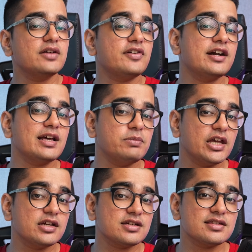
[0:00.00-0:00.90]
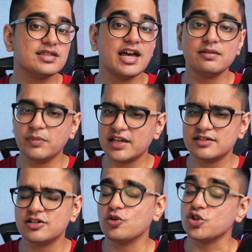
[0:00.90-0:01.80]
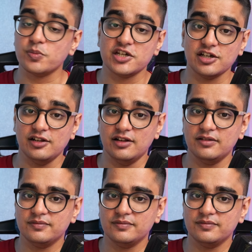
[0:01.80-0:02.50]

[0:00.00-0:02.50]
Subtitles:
different applications that makes it so special.